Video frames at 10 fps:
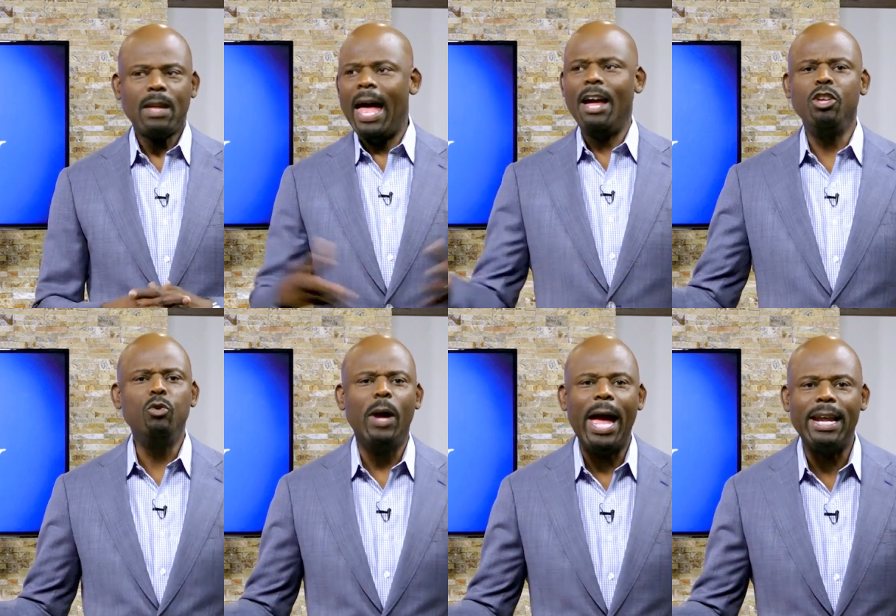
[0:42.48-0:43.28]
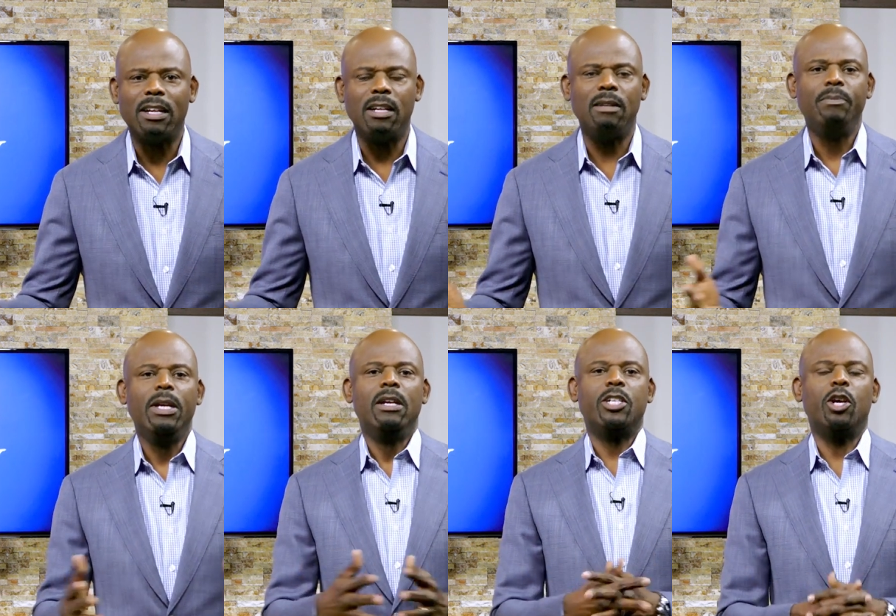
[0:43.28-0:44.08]
How do you handle
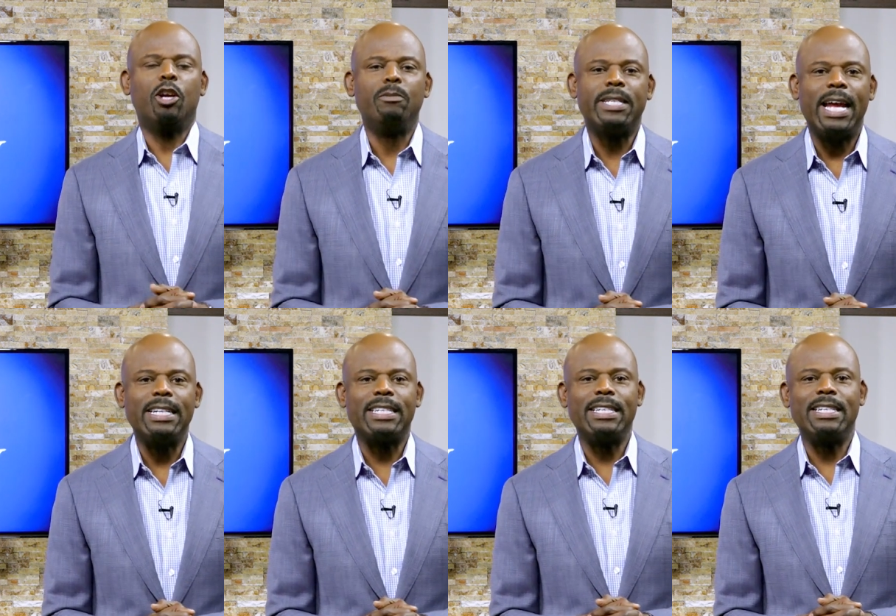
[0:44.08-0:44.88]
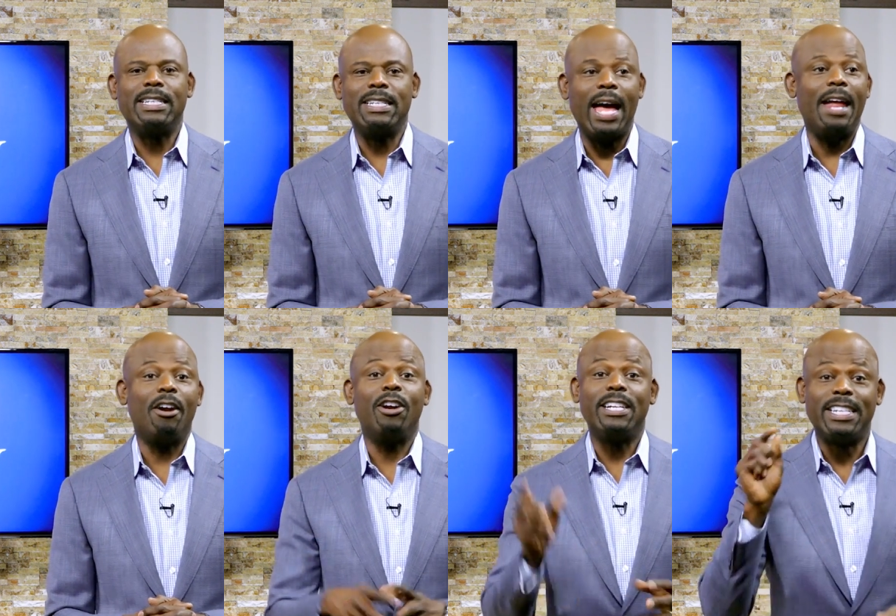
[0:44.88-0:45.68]
circumstances that
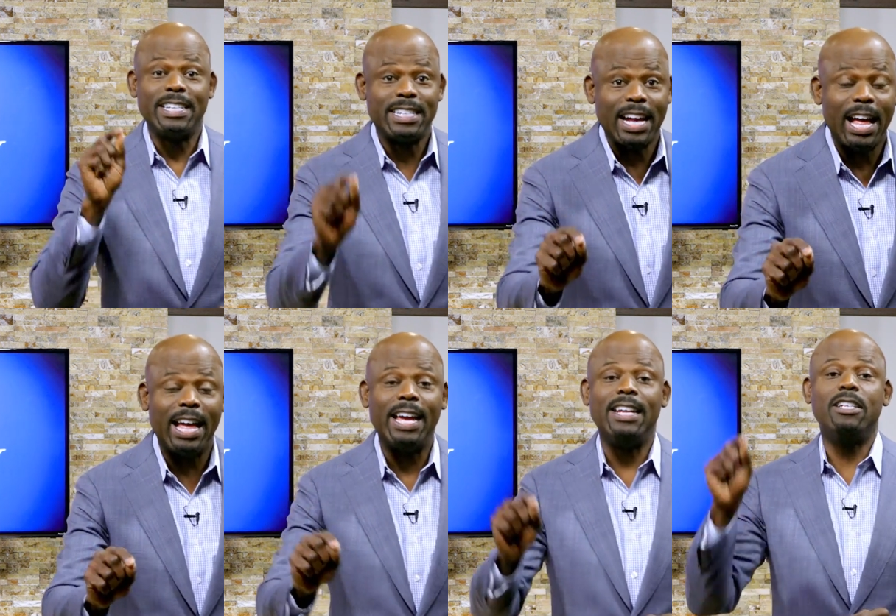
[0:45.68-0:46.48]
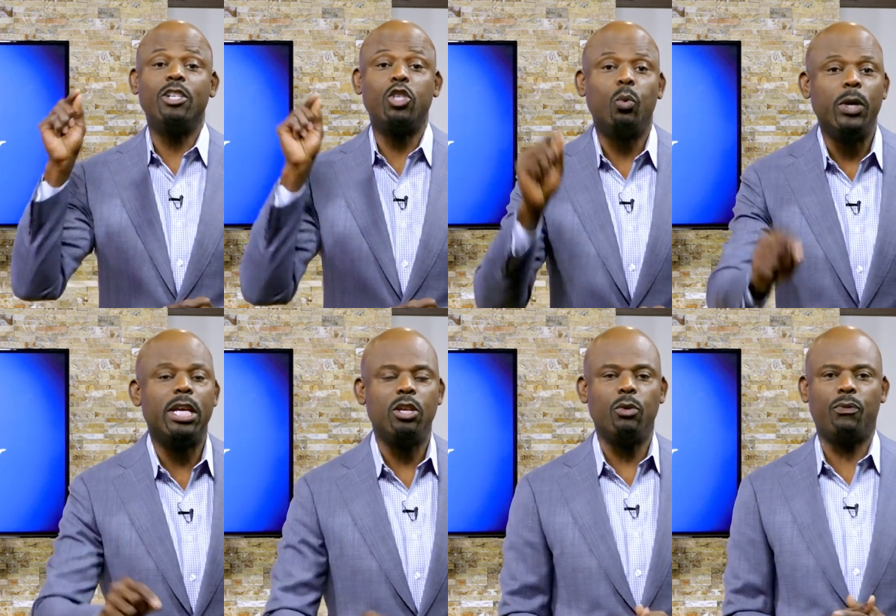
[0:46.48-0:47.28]
are designed to
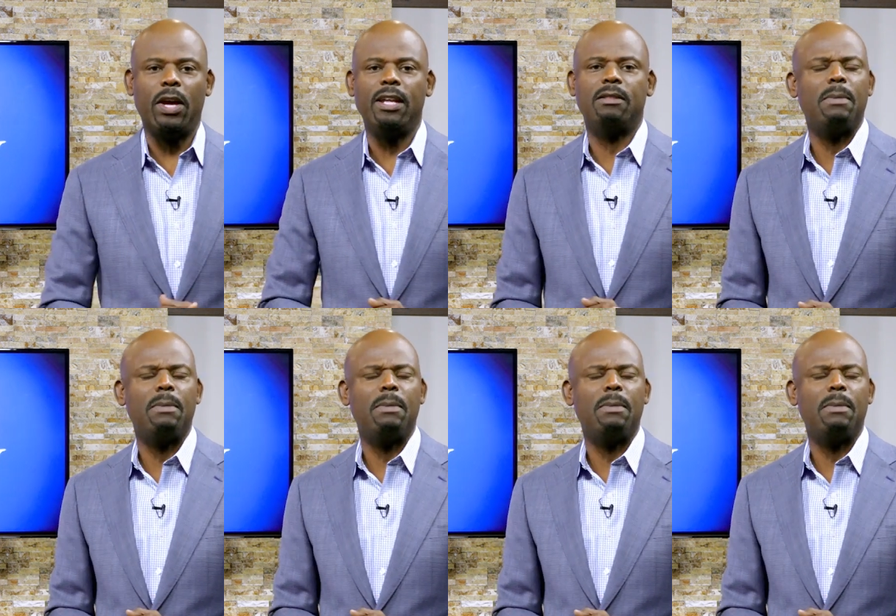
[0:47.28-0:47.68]
weaken your faith?